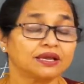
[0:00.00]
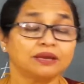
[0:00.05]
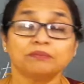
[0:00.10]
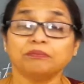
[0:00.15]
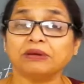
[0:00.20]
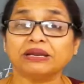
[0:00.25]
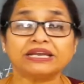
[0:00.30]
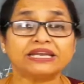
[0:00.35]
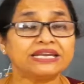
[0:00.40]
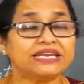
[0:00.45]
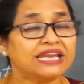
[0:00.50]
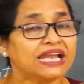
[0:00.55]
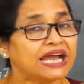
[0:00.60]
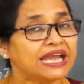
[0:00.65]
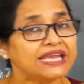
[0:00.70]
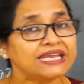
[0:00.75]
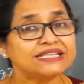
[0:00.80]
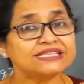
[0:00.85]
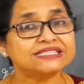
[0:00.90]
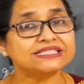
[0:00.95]
But
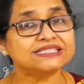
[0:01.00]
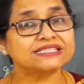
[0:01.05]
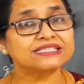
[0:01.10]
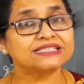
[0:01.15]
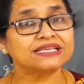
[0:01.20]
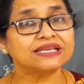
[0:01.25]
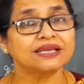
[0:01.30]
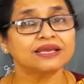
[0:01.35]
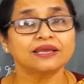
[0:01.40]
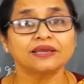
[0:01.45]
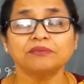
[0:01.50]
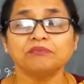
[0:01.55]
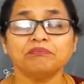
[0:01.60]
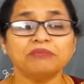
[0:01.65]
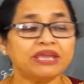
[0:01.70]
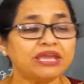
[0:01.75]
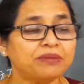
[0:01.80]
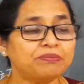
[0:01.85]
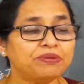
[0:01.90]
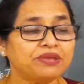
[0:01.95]
nights
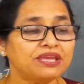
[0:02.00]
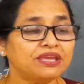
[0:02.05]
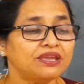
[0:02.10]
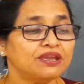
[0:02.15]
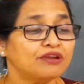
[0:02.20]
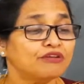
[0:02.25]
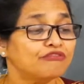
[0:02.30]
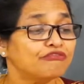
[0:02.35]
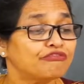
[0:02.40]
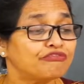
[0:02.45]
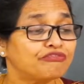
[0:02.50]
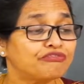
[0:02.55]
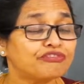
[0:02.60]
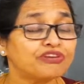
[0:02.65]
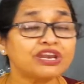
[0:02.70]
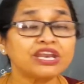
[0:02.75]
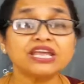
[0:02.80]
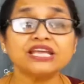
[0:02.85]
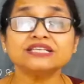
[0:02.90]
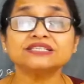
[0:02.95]
may be
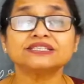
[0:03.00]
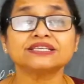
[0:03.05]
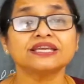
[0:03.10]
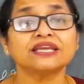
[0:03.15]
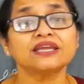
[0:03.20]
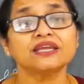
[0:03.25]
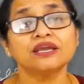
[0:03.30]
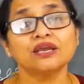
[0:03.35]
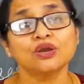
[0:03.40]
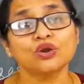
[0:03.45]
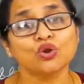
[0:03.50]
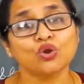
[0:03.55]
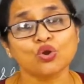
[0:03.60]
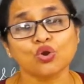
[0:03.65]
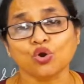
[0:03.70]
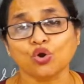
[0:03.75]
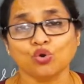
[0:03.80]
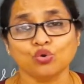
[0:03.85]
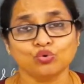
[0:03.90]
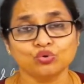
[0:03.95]
freezing
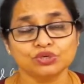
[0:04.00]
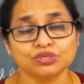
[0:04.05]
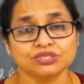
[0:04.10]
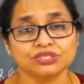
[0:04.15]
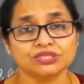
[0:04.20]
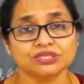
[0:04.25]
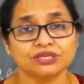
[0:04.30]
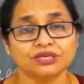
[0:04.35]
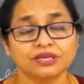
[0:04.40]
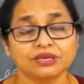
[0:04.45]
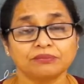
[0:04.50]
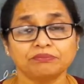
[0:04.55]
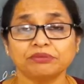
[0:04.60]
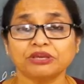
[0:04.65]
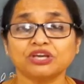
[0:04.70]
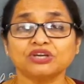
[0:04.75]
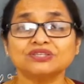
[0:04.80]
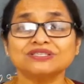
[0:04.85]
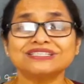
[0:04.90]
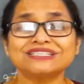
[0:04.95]
cold
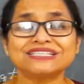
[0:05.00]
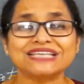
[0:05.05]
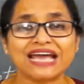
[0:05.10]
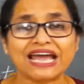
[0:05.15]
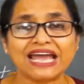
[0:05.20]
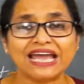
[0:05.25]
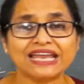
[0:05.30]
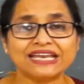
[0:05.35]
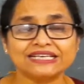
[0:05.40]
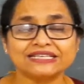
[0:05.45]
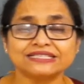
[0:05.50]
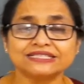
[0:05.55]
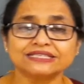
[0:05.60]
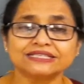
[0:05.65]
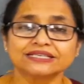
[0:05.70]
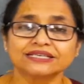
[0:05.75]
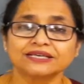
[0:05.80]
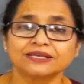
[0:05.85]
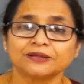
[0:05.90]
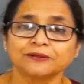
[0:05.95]
because
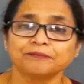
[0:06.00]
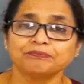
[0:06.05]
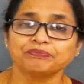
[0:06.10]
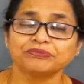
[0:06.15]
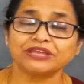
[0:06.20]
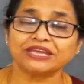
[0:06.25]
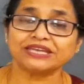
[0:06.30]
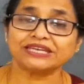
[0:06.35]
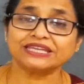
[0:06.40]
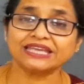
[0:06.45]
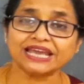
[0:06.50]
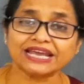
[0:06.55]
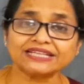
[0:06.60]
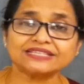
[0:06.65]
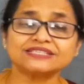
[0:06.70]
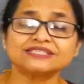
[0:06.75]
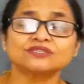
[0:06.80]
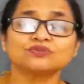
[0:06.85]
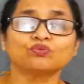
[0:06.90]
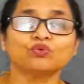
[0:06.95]
sand, it
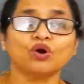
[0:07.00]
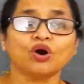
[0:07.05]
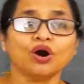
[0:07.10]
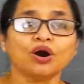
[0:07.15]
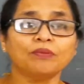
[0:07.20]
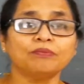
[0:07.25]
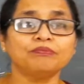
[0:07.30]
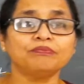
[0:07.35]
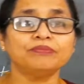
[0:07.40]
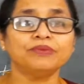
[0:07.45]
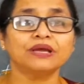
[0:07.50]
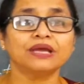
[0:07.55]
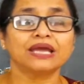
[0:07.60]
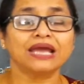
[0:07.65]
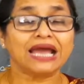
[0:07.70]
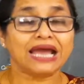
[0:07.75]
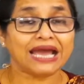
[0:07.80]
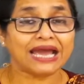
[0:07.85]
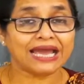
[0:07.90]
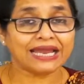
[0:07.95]
gets warm
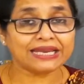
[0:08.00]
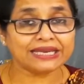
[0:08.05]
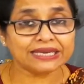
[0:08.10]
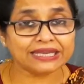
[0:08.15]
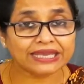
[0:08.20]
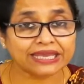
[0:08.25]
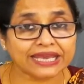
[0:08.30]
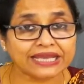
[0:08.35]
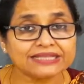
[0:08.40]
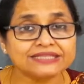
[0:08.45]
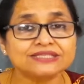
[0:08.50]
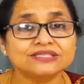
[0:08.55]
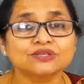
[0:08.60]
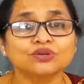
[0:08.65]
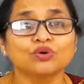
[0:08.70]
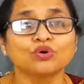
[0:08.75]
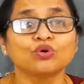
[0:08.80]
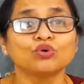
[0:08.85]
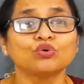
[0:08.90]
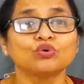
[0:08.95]
and gets
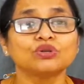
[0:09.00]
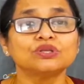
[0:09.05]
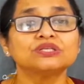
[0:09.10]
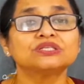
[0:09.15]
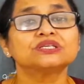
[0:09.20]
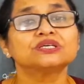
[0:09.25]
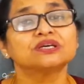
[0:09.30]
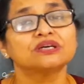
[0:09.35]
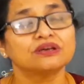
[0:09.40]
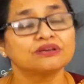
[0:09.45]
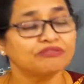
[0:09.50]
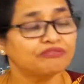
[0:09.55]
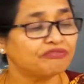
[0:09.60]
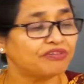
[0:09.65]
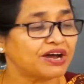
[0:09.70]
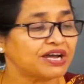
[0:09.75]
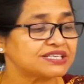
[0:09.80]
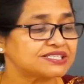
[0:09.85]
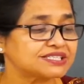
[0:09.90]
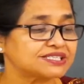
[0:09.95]
cold
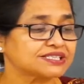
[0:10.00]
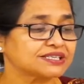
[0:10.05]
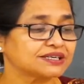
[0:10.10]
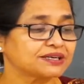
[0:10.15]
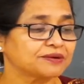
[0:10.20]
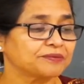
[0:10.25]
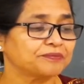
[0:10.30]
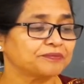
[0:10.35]
faster.